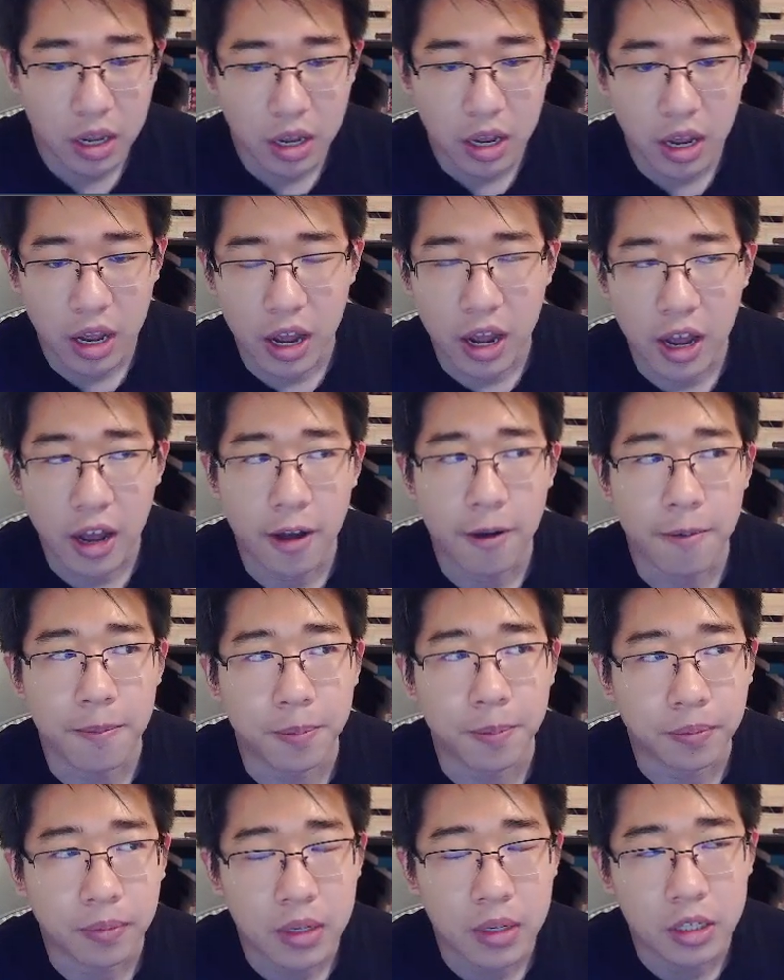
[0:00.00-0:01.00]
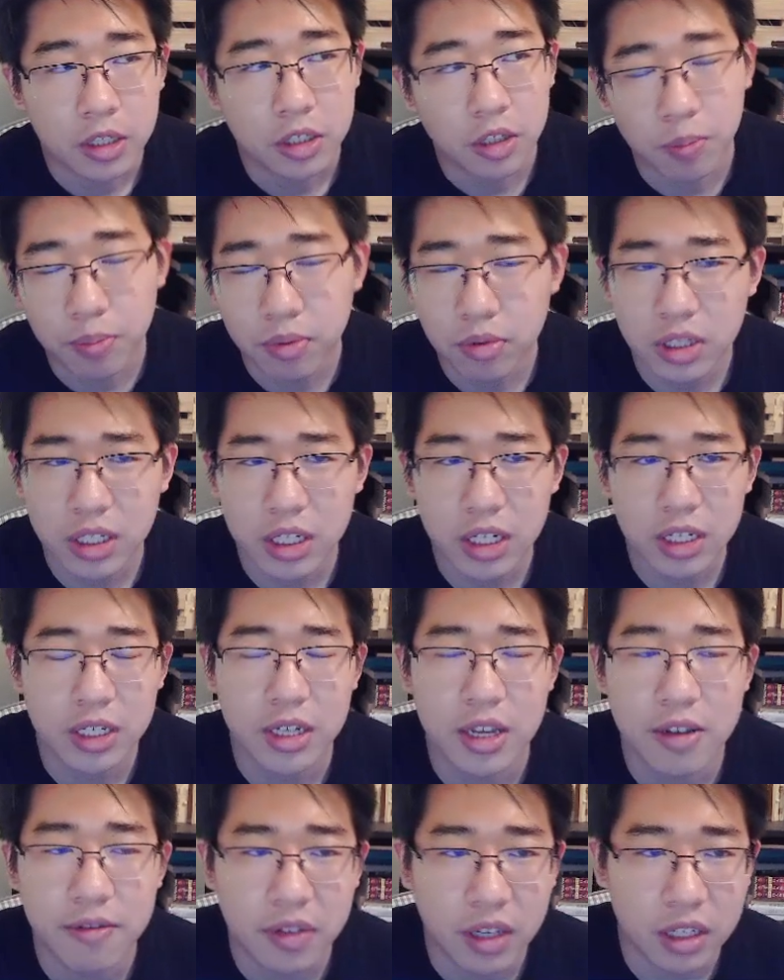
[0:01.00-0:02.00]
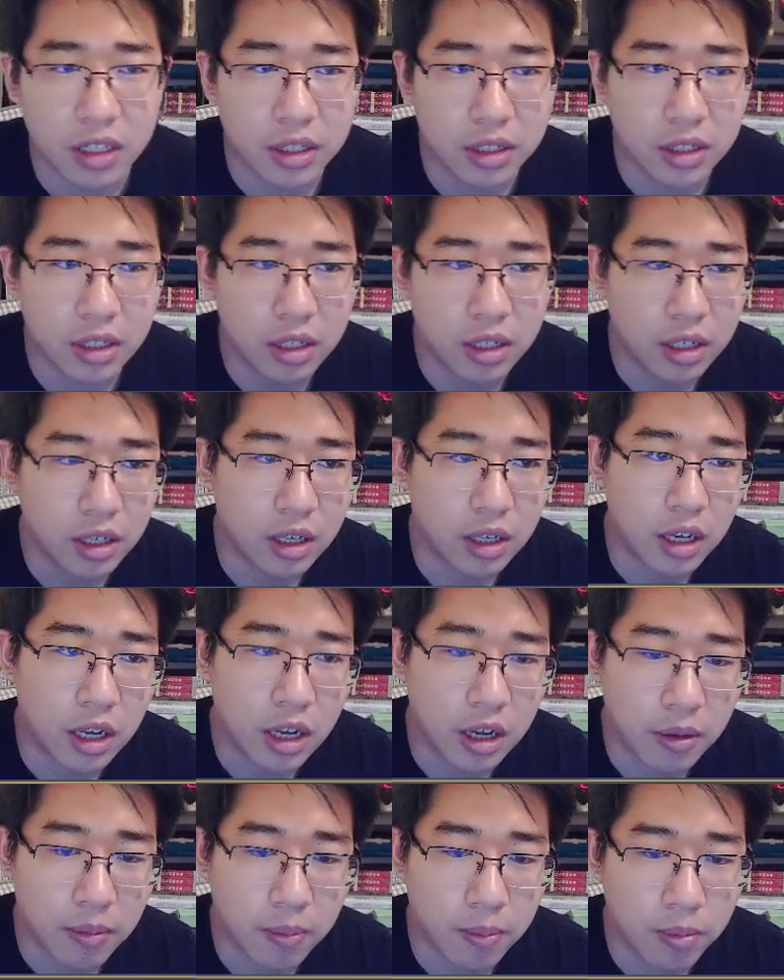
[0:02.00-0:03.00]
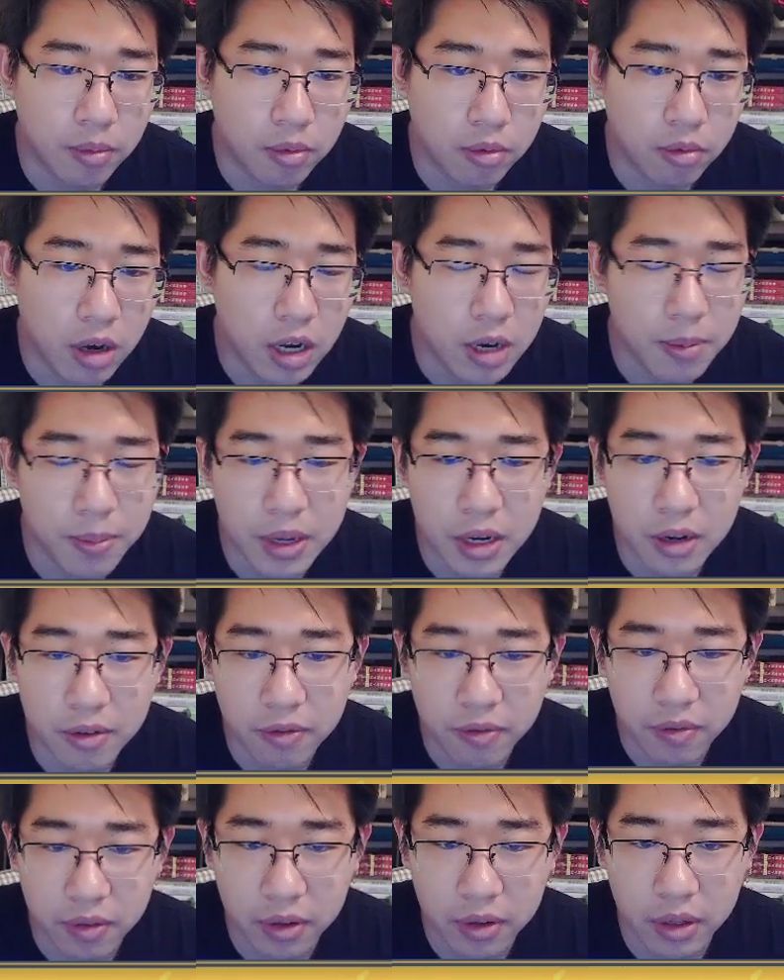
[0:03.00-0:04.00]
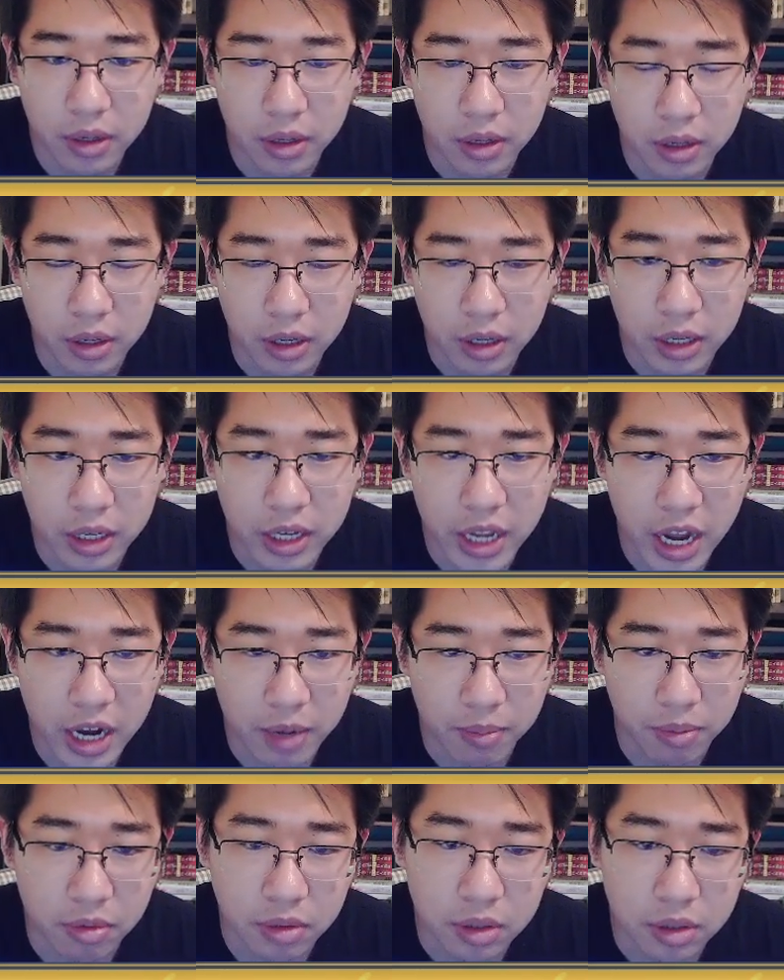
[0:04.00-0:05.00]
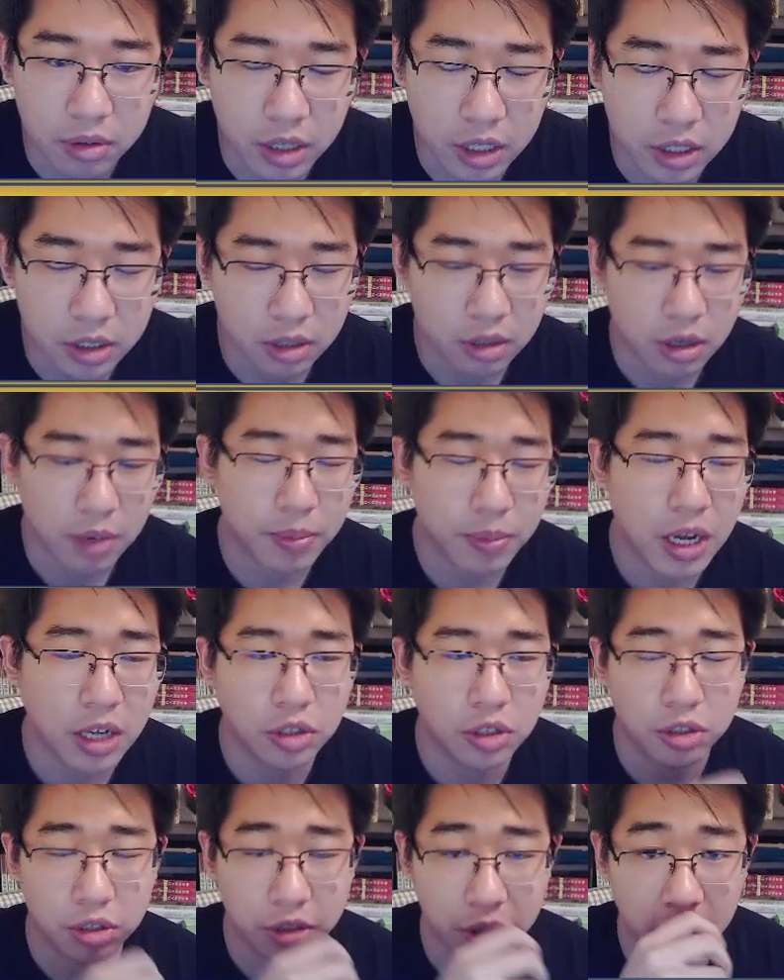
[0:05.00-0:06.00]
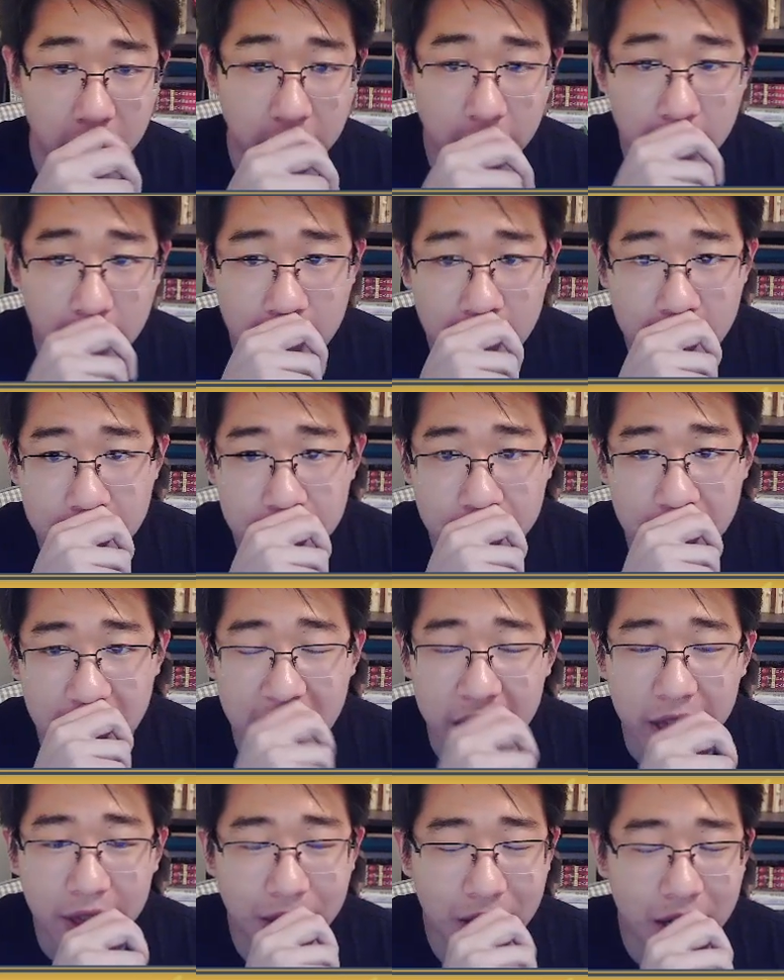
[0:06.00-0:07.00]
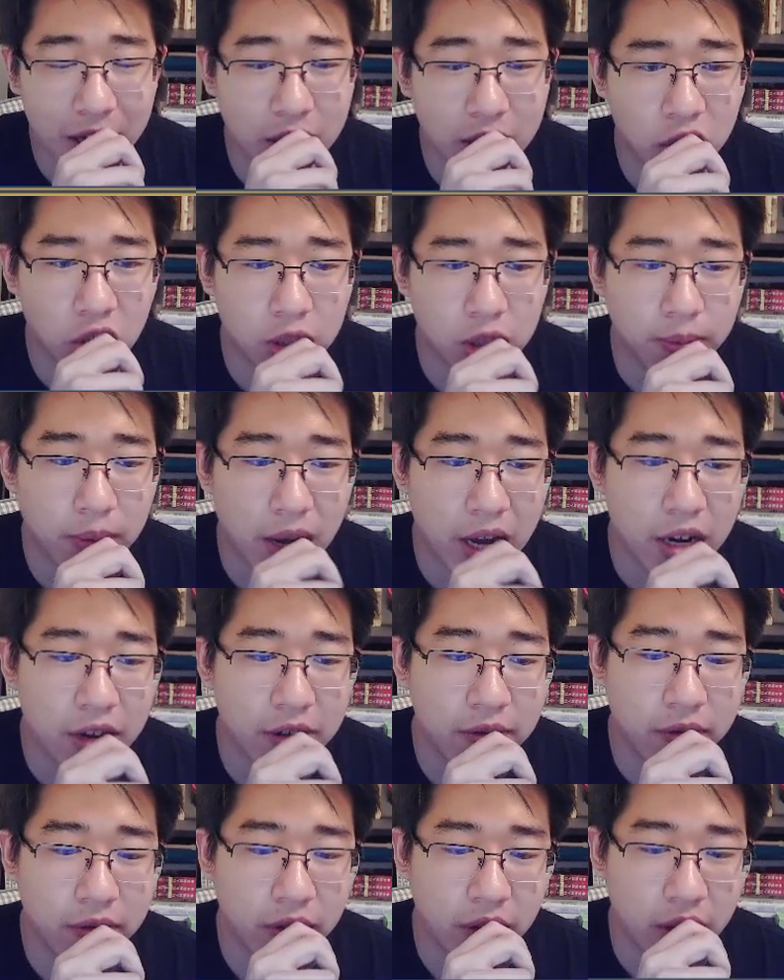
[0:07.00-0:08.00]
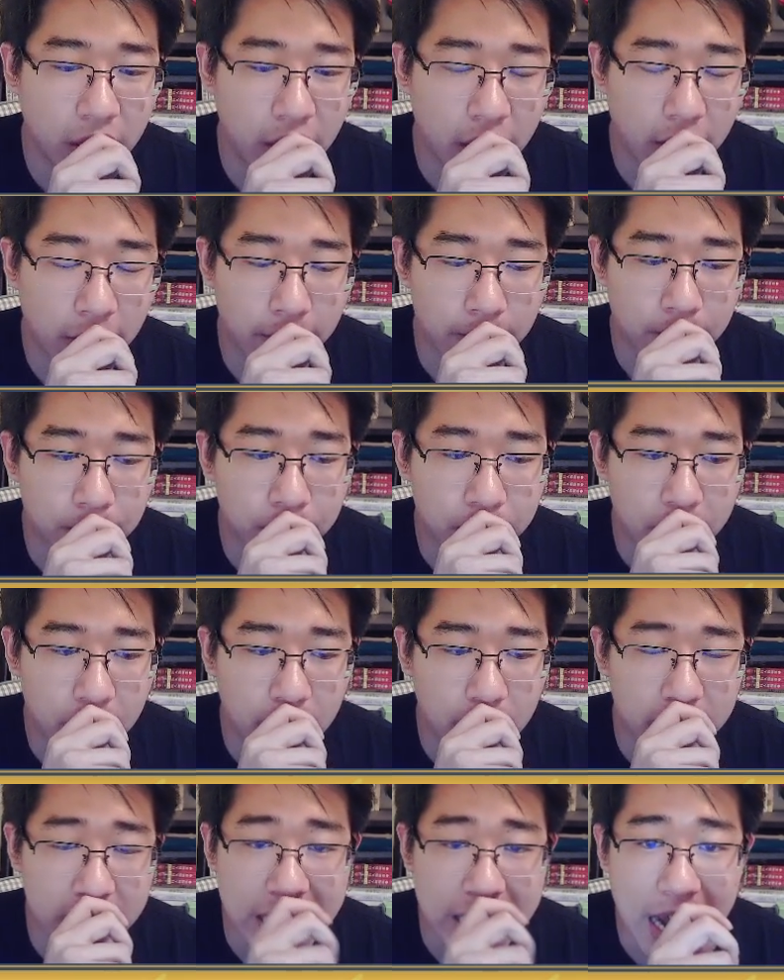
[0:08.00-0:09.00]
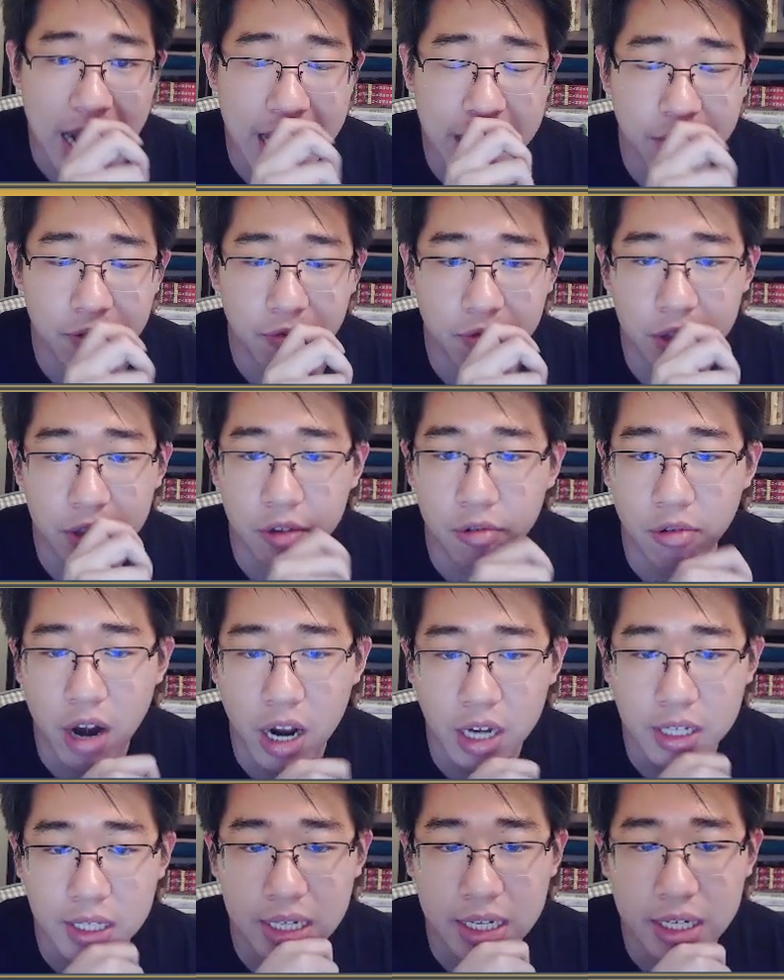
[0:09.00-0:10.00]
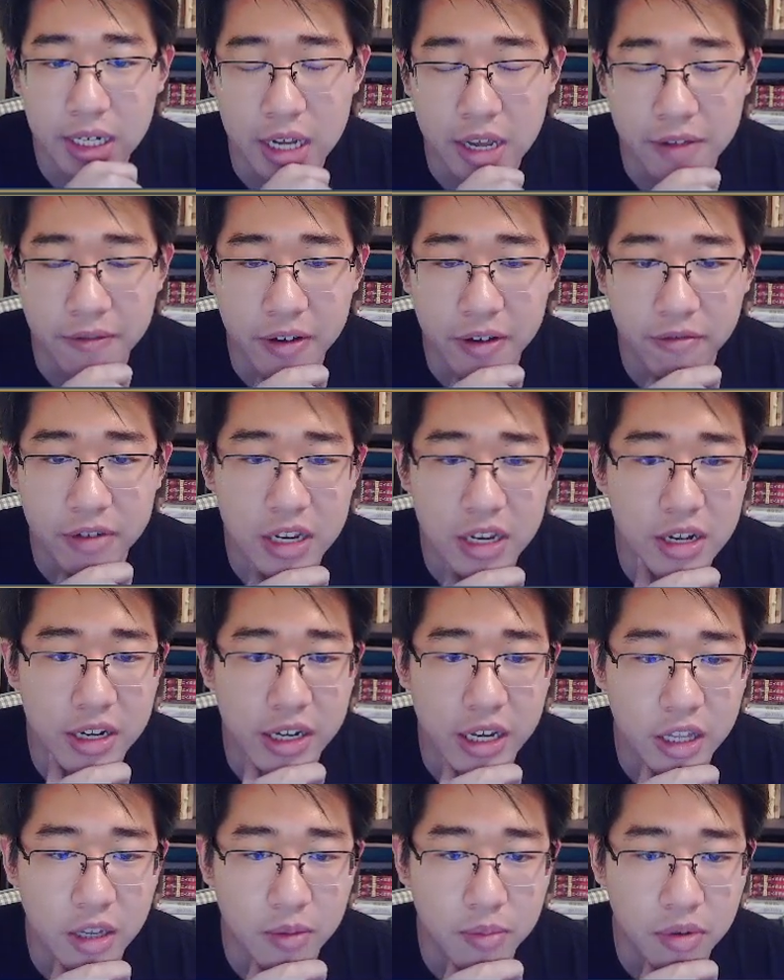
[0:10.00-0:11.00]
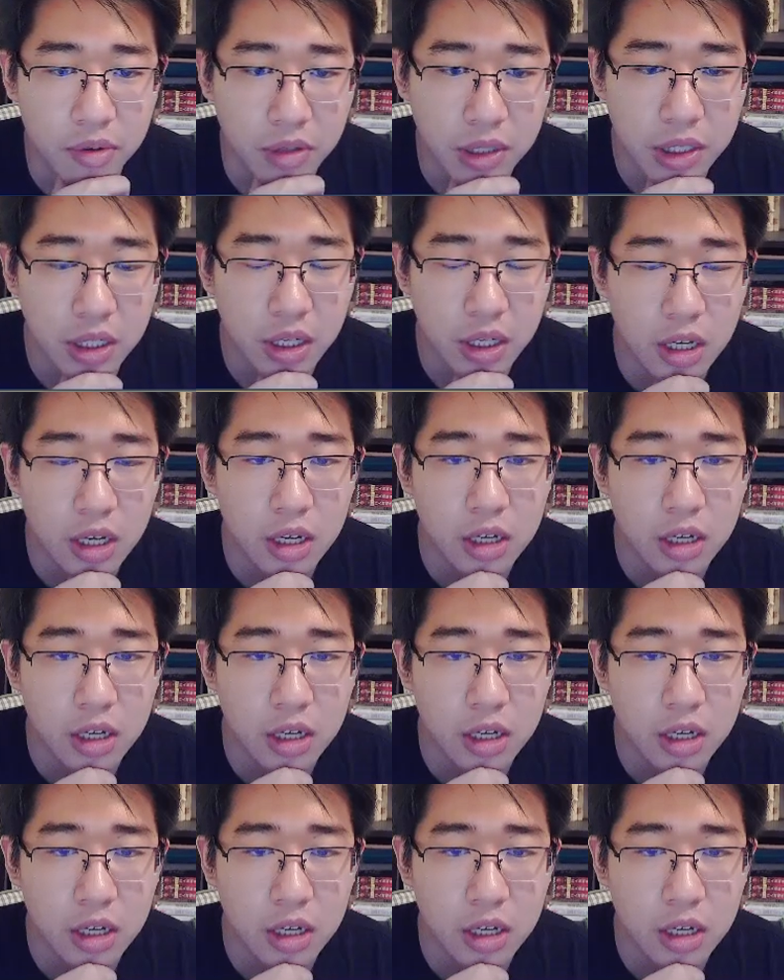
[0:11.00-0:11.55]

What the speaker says: So boost does give us quite a bit of attack boost, right? So I'm not sure, but I think she might have died with the Rock Slide if we didn't get the boost.